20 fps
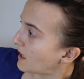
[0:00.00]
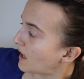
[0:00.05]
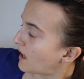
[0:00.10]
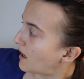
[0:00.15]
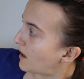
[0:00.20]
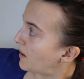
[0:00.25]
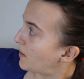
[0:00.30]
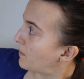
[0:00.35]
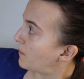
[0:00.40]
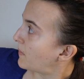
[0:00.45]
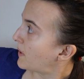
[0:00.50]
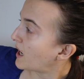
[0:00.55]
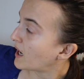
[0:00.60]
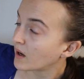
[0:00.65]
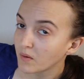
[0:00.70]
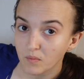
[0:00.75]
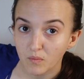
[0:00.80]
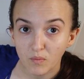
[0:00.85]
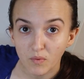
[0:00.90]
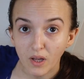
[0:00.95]

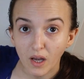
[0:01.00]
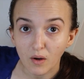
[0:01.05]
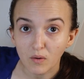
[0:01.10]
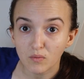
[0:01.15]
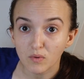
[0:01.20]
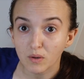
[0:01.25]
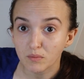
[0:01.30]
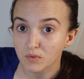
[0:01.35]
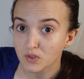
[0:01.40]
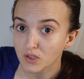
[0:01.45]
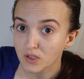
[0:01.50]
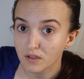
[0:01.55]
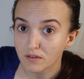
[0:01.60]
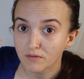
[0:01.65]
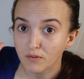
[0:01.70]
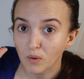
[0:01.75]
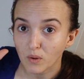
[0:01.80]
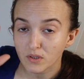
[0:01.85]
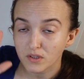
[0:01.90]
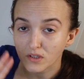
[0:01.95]
And yeah, I'm just
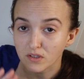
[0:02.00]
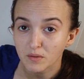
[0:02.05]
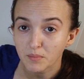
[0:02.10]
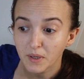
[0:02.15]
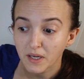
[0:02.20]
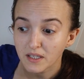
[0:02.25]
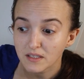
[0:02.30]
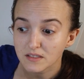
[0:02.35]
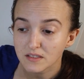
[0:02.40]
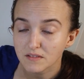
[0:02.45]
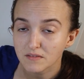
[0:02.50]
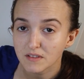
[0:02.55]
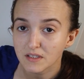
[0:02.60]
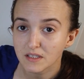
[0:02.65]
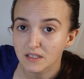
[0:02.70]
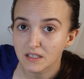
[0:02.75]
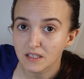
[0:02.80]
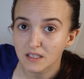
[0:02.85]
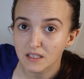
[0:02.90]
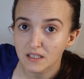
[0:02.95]
gonna focus on the backs of the
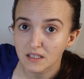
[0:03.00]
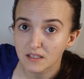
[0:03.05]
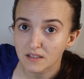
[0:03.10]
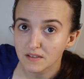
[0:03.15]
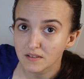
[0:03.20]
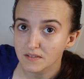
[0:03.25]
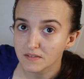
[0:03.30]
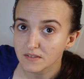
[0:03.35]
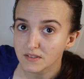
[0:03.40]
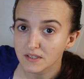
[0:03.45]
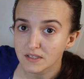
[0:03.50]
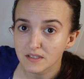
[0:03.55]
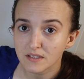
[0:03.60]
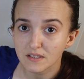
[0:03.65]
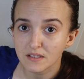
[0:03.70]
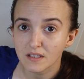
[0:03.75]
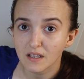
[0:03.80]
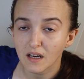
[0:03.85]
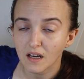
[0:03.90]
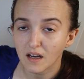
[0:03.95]

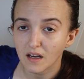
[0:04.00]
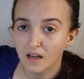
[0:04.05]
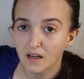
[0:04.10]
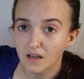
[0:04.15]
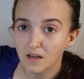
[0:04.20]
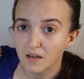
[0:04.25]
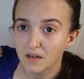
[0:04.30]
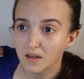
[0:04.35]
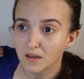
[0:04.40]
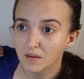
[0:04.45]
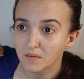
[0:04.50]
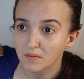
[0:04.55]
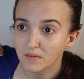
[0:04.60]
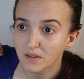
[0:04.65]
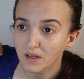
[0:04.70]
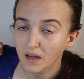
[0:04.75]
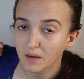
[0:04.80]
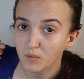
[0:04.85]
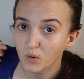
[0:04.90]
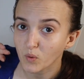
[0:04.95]
leaves,
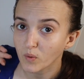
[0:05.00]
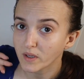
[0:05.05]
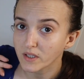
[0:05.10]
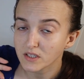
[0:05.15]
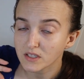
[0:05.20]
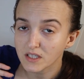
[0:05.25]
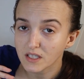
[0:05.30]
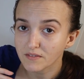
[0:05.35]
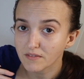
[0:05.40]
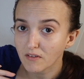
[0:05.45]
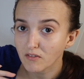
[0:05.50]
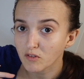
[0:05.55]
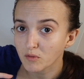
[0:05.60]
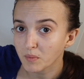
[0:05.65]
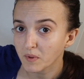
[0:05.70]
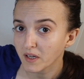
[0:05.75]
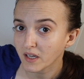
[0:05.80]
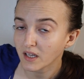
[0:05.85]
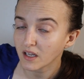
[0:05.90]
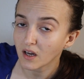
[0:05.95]
and I'm going to give
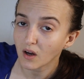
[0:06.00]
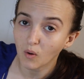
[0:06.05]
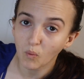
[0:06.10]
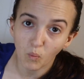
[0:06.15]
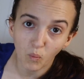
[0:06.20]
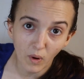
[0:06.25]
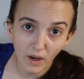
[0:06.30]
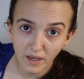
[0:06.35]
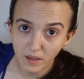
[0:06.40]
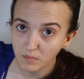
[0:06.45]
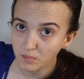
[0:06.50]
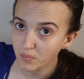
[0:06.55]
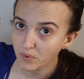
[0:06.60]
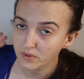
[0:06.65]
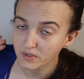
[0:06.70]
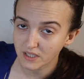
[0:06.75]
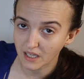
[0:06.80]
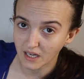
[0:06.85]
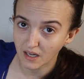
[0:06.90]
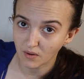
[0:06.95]
everybody a
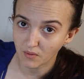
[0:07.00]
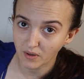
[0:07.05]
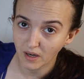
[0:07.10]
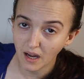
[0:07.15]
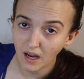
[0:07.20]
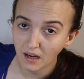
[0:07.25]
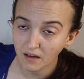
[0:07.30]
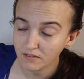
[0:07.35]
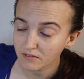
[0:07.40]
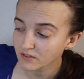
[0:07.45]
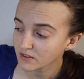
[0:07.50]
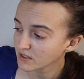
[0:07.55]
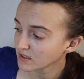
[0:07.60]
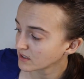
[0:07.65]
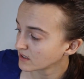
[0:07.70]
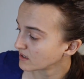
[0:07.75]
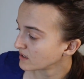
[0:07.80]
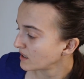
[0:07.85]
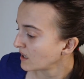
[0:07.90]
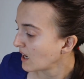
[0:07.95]
wipe down
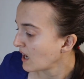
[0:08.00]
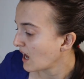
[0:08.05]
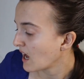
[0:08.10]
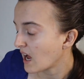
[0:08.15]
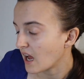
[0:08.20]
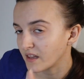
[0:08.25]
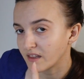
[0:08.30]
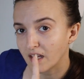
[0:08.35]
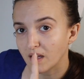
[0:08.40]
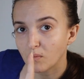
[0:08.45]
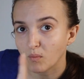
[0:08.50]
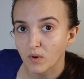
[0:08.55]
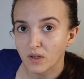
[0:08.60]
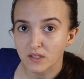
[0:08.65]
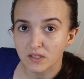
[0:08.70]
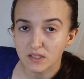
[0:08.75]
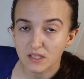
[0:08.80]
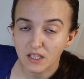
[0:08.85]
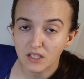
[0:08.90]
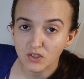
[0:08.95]
after, and then
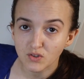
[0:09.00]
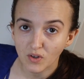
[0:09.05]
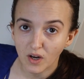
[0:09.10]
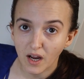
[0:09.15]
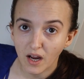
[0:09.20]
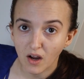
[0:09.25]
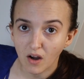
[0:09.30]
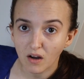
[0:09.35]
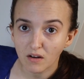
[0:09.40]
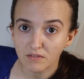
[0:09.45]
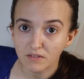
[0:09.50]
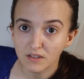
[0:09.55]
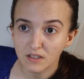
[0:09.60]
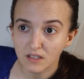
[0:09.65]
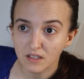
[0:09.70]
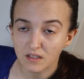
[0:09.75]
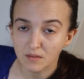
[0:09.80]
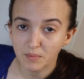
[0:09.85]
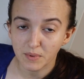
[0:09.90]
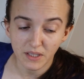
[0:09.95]
once they dry off a
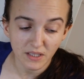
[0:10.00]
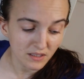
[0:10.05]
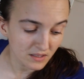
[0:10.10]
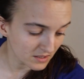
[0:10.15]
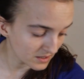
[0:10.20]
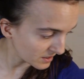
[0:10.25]
little bit,